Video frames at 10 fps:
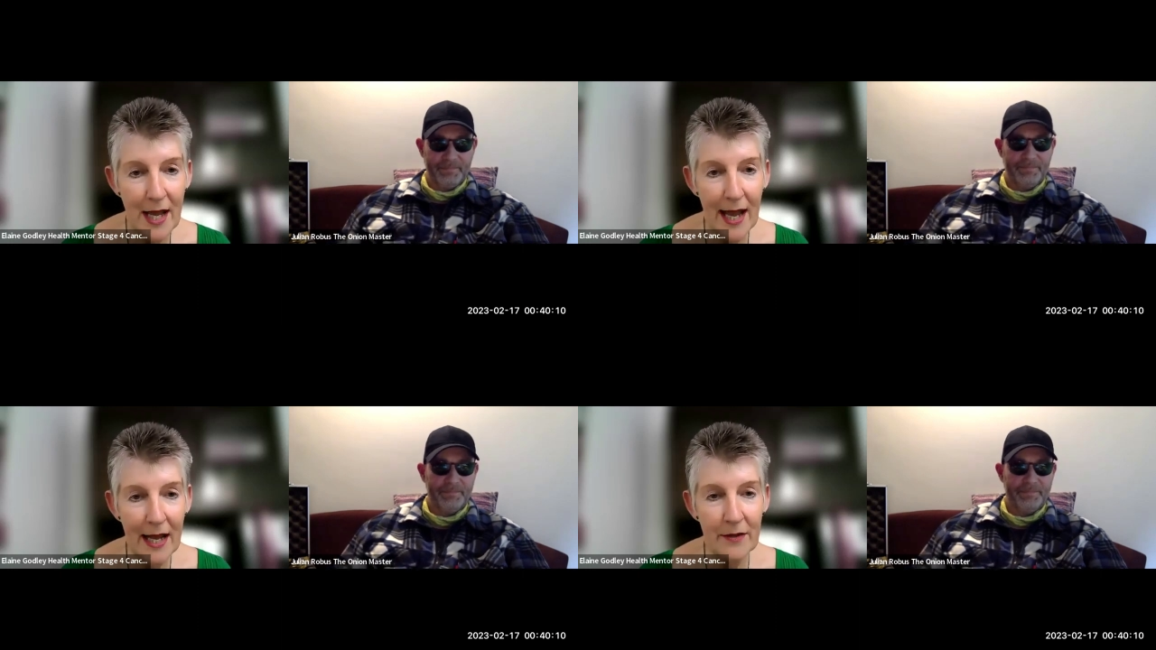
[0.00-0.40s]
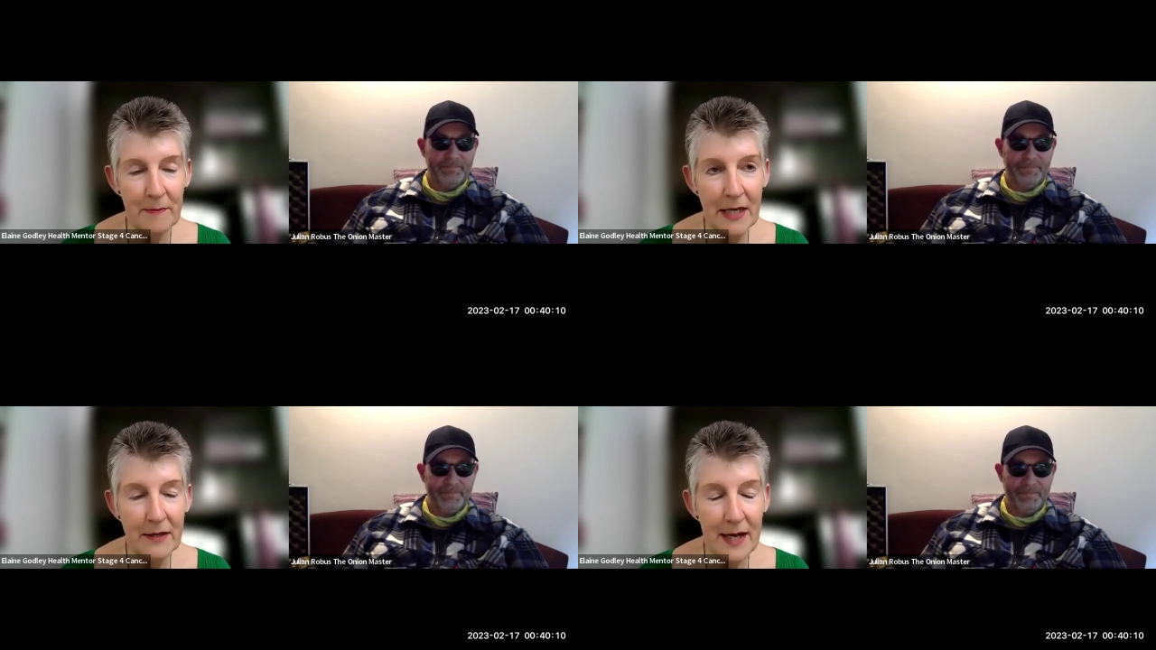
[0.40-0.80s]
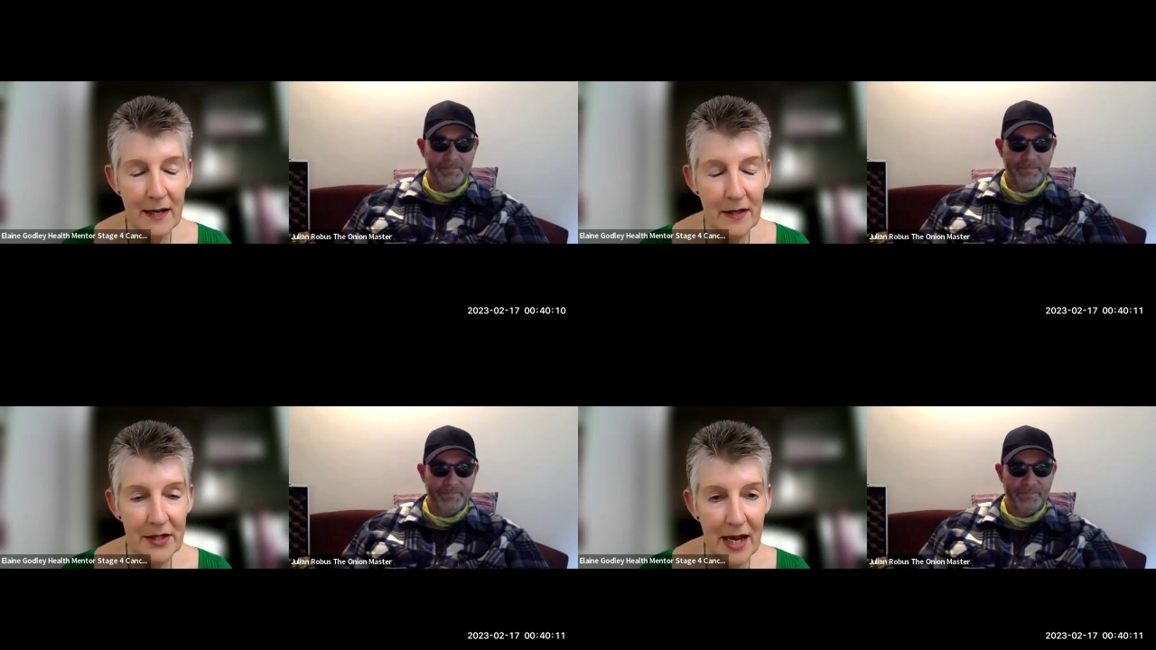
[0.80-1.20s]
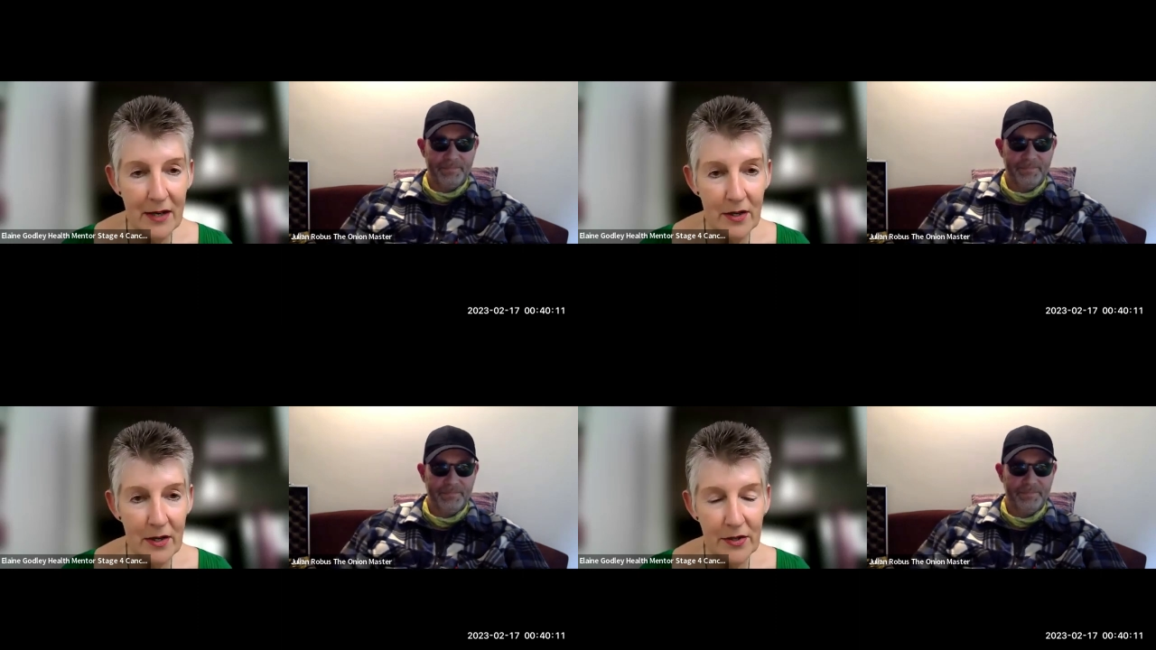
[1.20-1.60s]
Speaker 1: and maintain
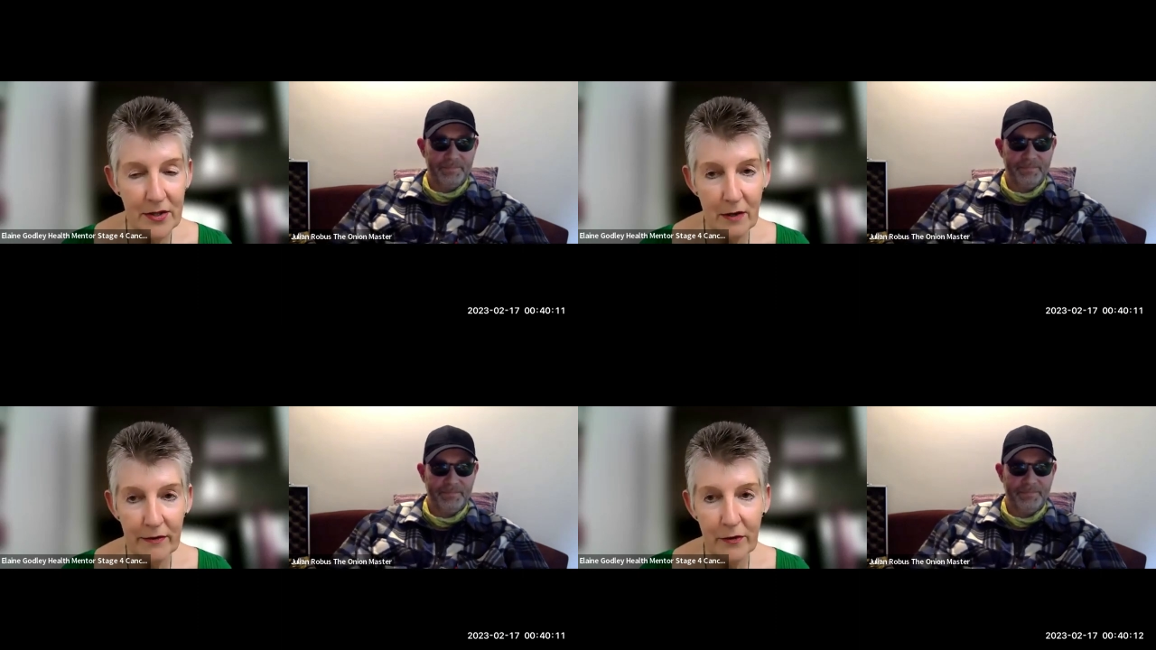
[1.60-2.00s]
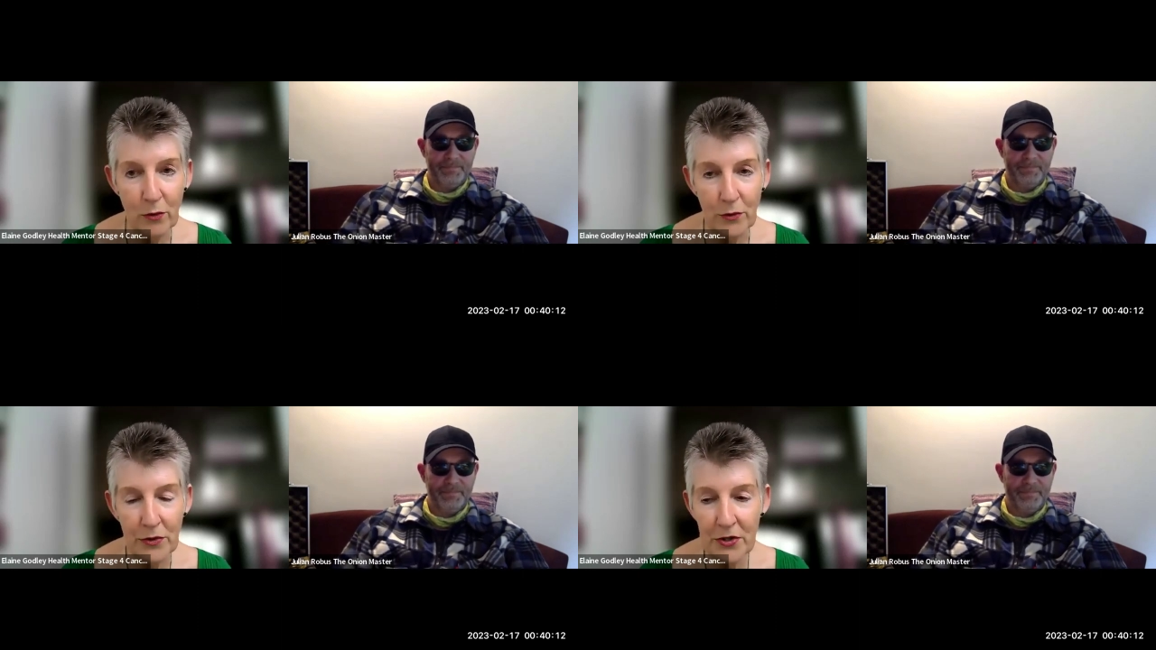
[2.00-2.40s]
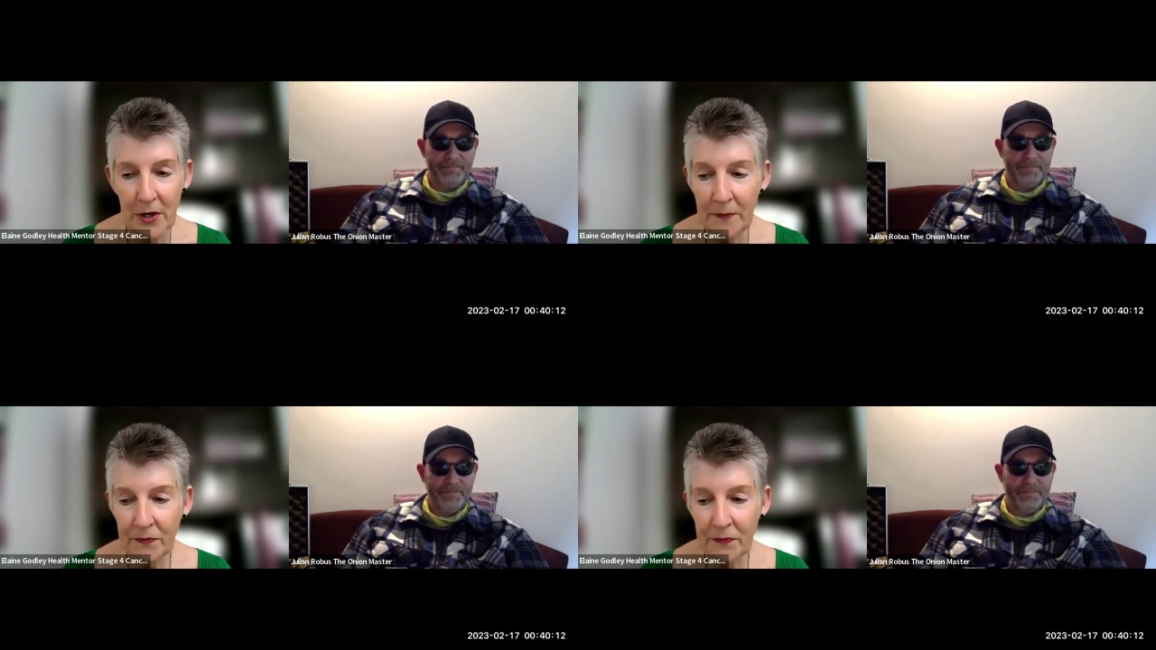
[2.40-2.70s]
standards that are false.